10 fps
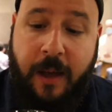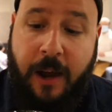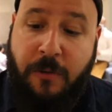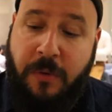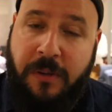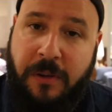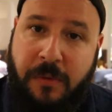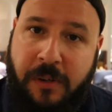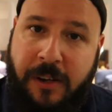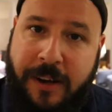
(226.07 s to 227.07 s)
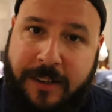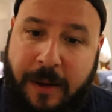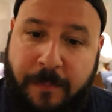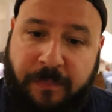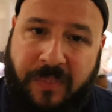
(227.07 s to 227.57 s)
I really, really like
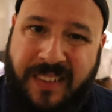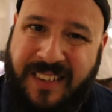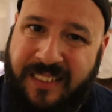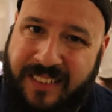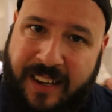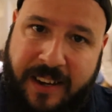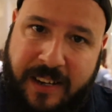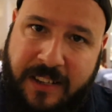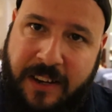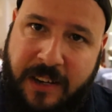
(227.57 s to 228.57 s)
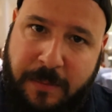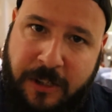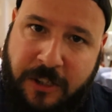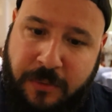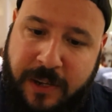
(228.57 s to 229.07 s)
that. Tiny, tiny
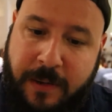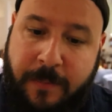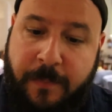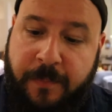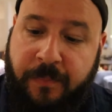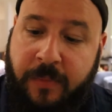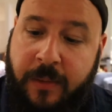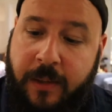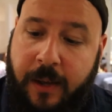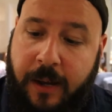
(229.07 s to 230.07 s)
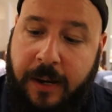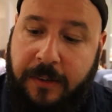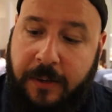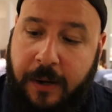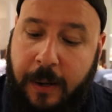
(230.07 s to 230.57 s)
bit sweet,
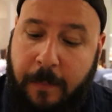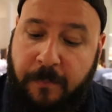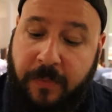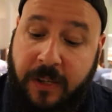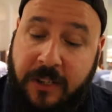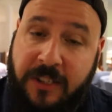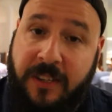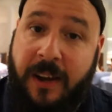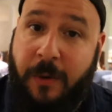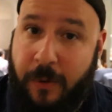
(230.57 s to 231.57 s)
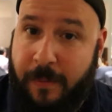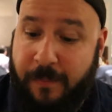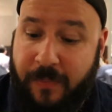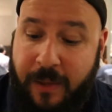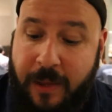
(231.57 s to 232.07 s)
and it is sour,
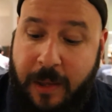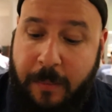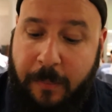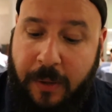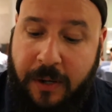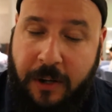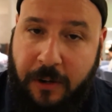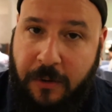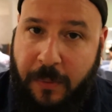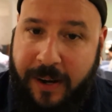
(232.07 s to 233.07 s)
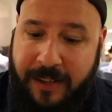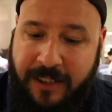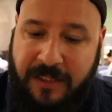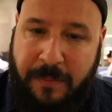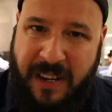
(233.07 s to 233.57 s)
but in a good way. It
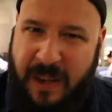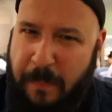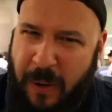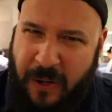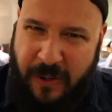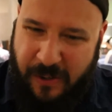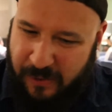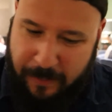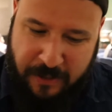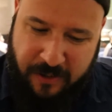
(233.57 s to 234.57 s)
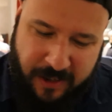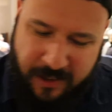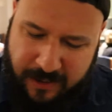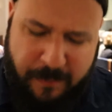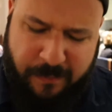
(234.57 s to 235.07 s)
doesn't make you pucker your lips or
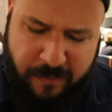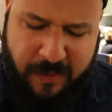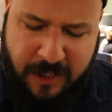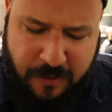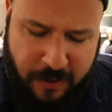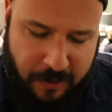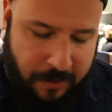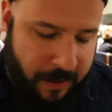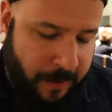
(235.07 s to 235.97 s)
anything. That's very good.